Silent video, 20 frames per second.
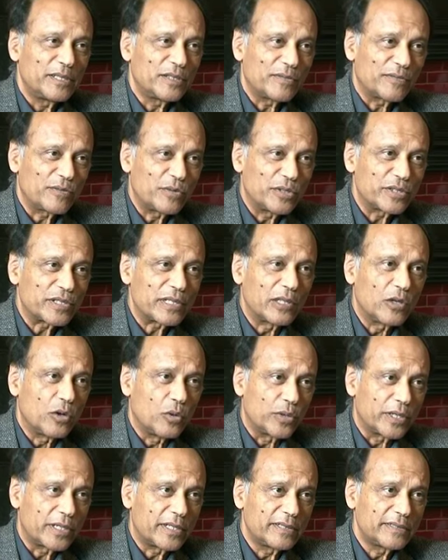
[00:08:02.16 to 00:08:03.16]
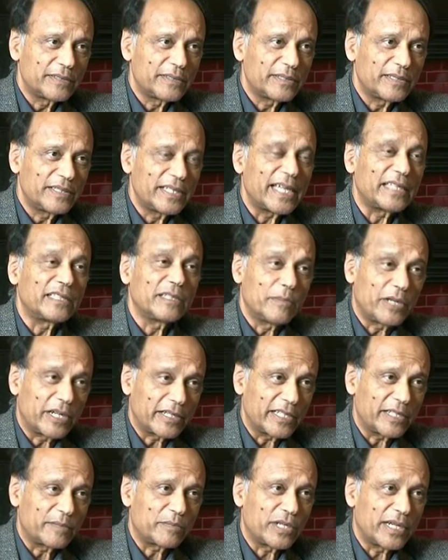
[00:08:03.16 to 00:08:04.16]
is of course lower than the
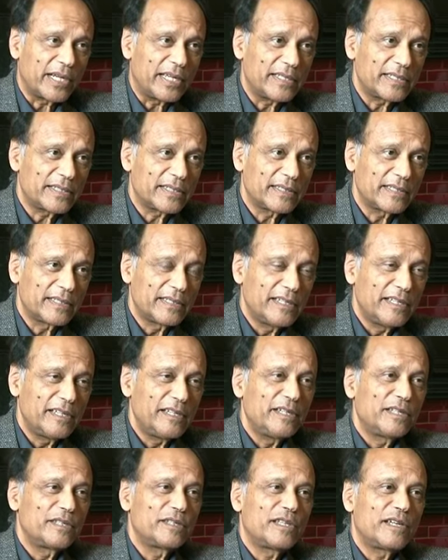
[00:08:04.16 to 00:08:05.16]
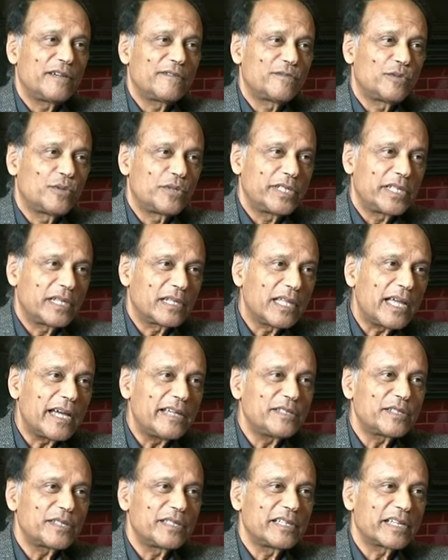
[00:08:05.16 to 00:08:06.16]
market price. Therefore,
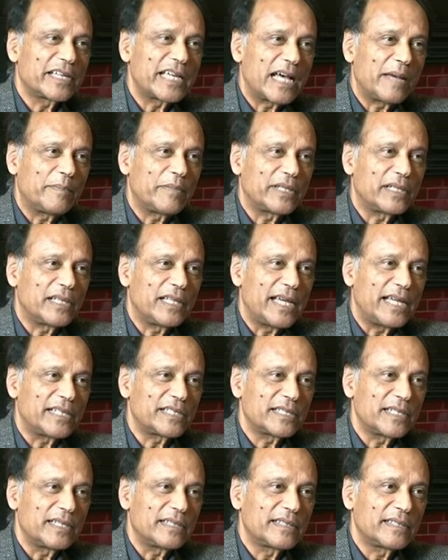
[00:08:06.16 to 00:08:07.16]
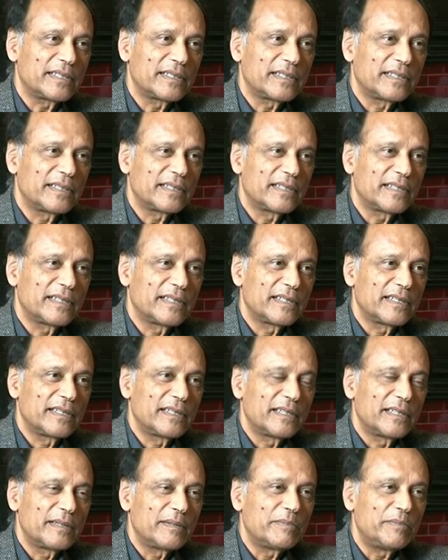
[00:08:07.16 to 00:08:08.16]
declines in the capital asset
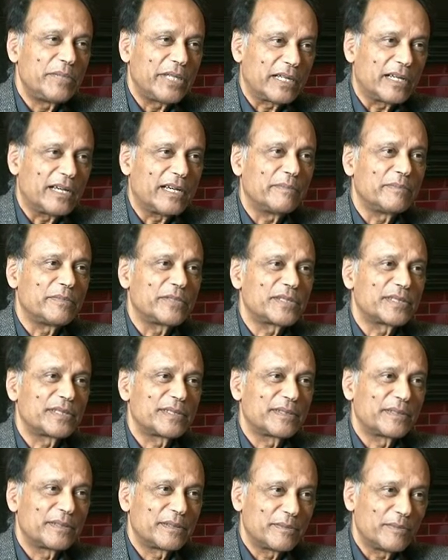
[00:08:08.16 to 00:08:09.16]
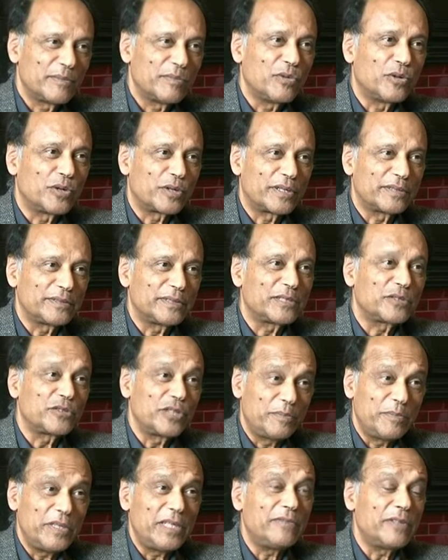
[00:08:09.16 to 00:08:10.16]
becomes more, it
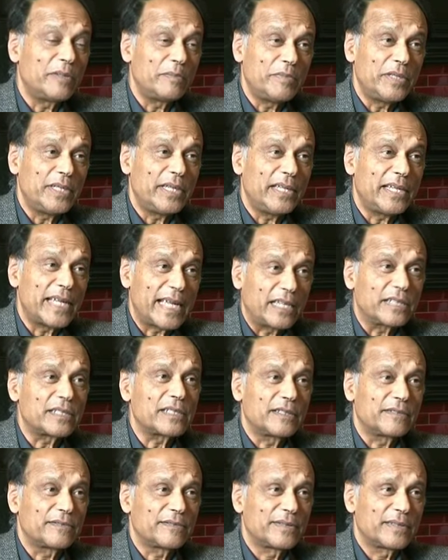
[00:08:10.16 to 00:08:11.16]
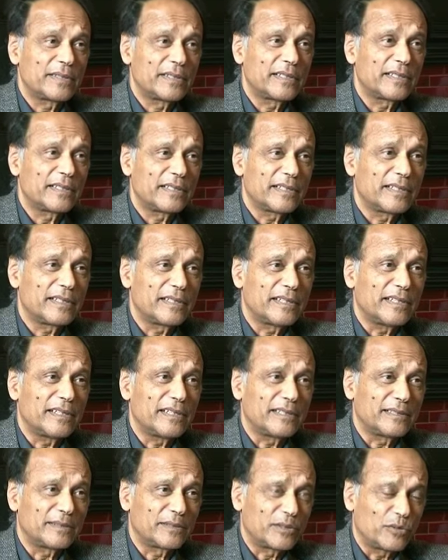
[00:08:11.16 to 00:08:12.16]
could even be a negative
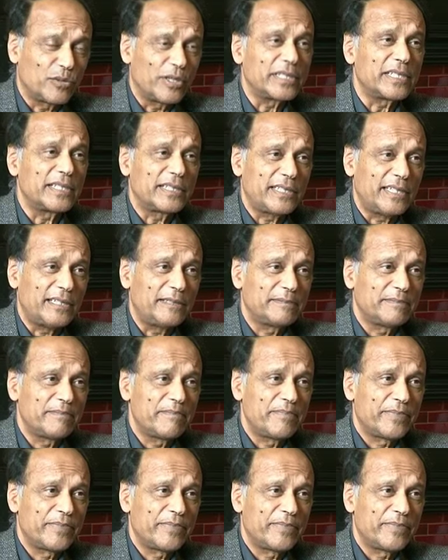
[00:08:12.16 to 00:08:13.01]
quantity.